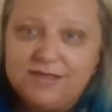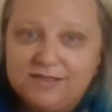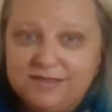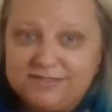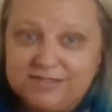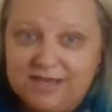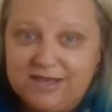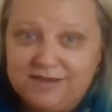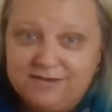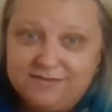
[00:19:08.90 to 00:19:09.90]
this
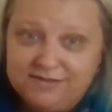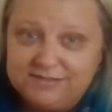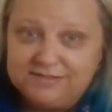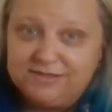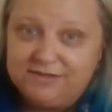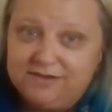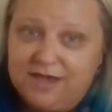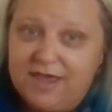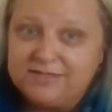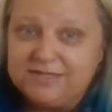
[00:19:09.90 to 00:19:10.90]

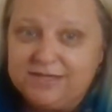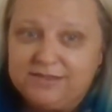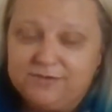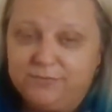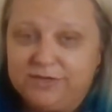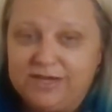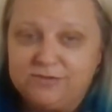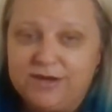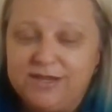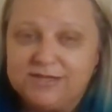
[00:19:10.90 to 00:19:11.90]
entity that we're
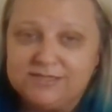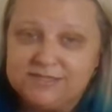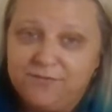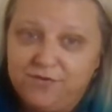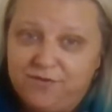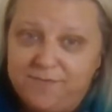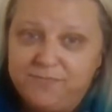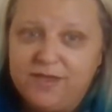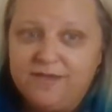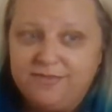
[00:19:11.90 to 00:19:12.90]
trying to get discovery
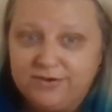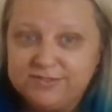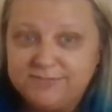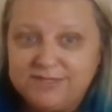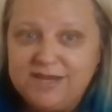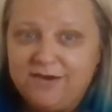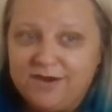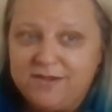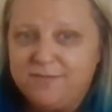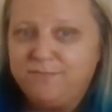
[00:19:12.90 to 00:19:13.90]
from, they're a
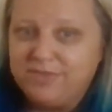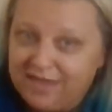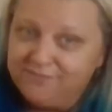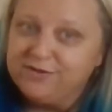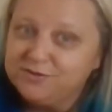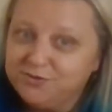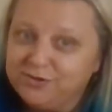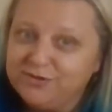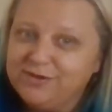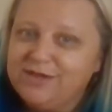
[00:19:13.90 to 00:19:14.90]
subsidiary, but they have
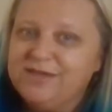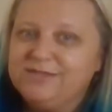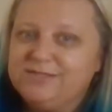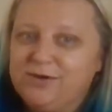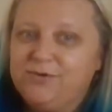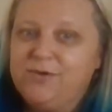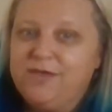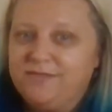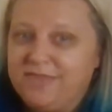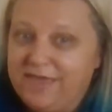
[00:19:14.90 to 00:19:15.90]
control. So
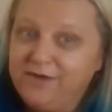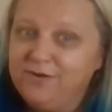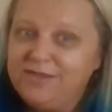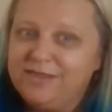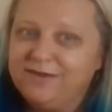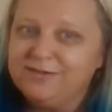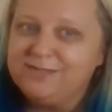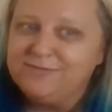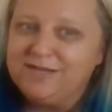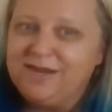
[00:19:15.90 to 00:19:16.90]
they agree that they're a
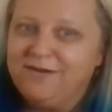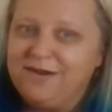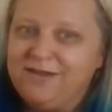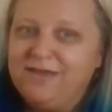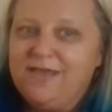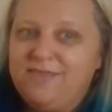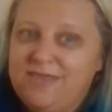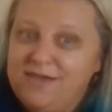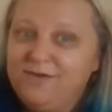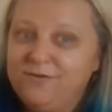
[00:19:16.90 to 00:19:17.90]
subsidiary.
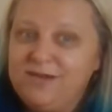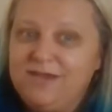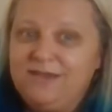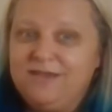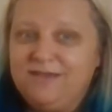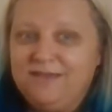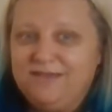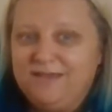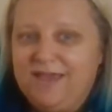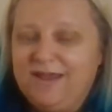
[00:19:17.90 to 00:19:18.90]
They agree,
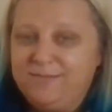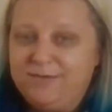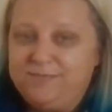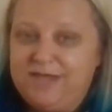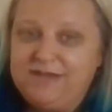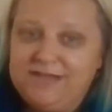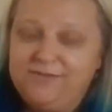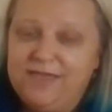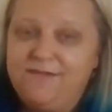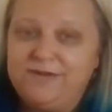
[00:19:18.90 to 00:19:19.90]
and I'm going to take
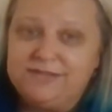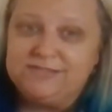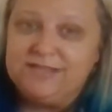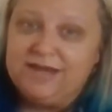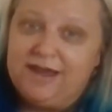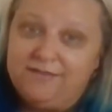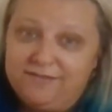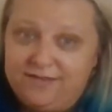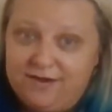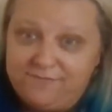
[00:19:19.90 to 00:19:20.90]
down the evidence that
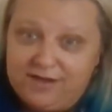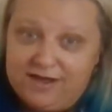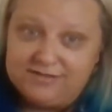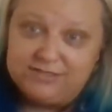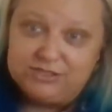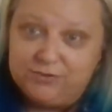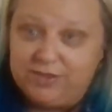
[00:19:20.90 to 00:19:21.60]
I've got to show